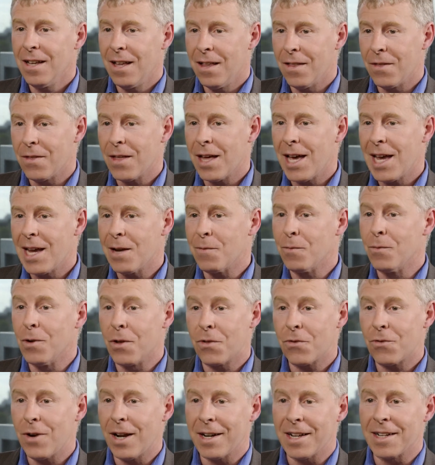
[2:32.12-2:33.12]
they were
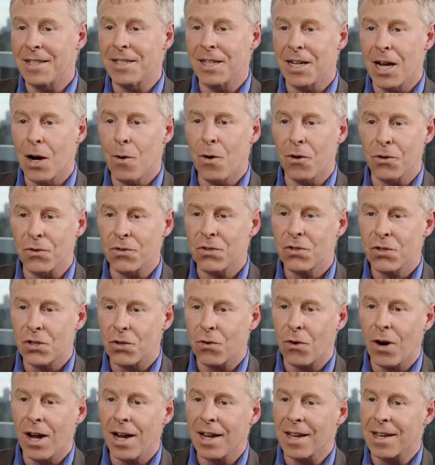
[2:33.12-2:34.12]
threatening to go on
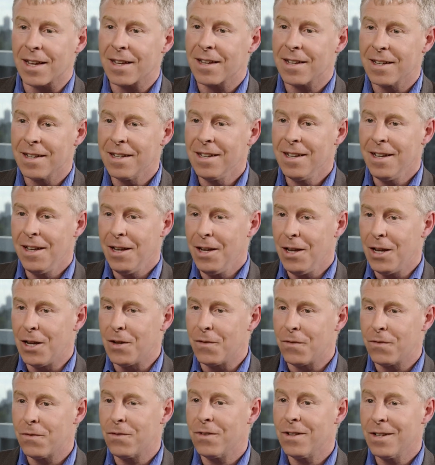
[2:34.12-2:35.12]
strike
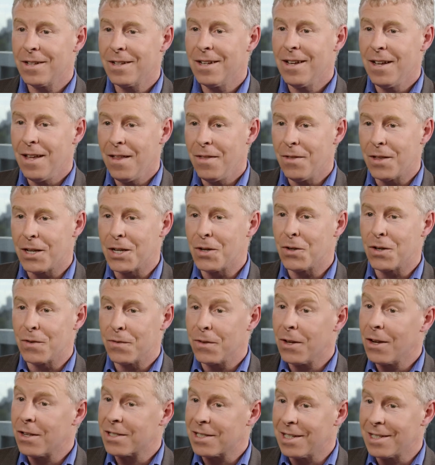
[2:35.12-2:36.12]
if the
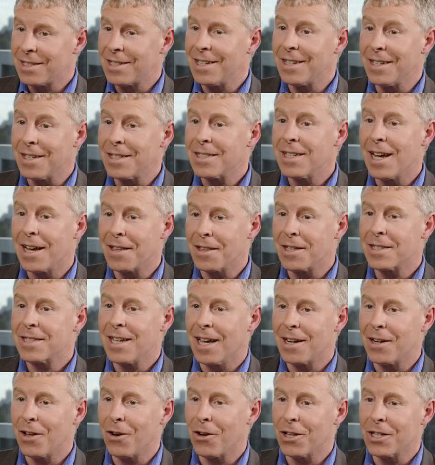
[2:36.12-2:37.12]
university didn't take the
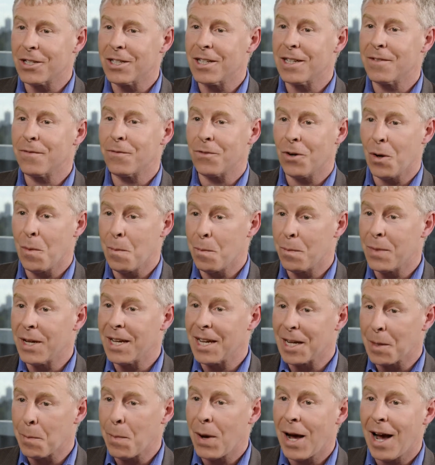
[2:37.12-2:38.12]
technology from
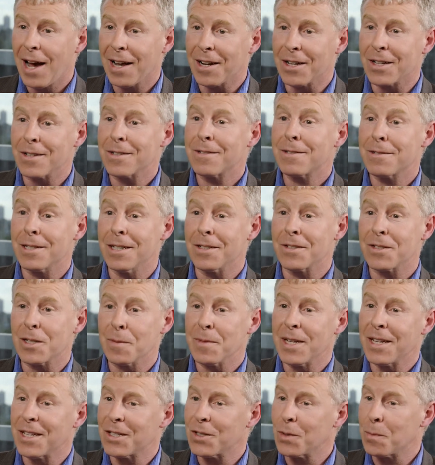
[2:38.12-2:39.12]
being a pilot
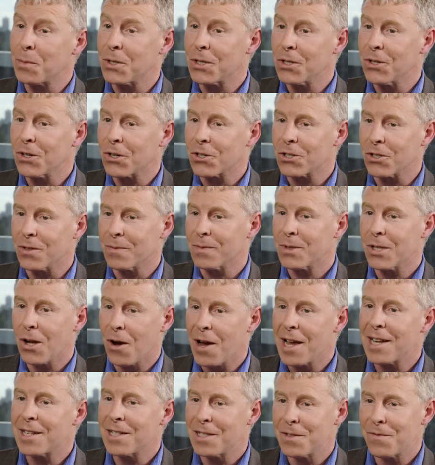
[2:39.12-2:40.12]
system into production. So
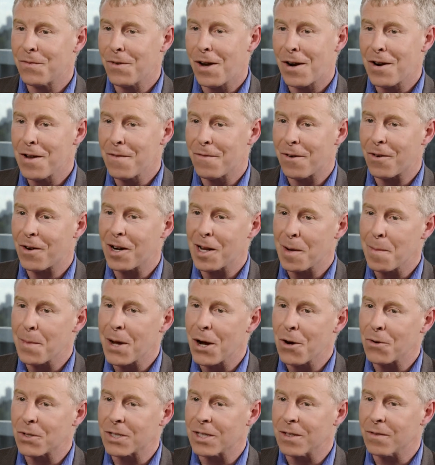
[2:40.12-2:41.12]
it is very, very
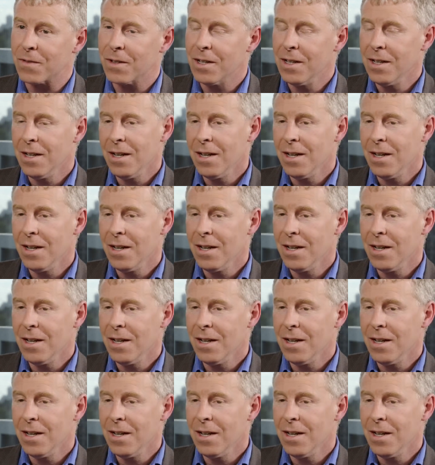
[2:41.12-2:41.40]
emotive.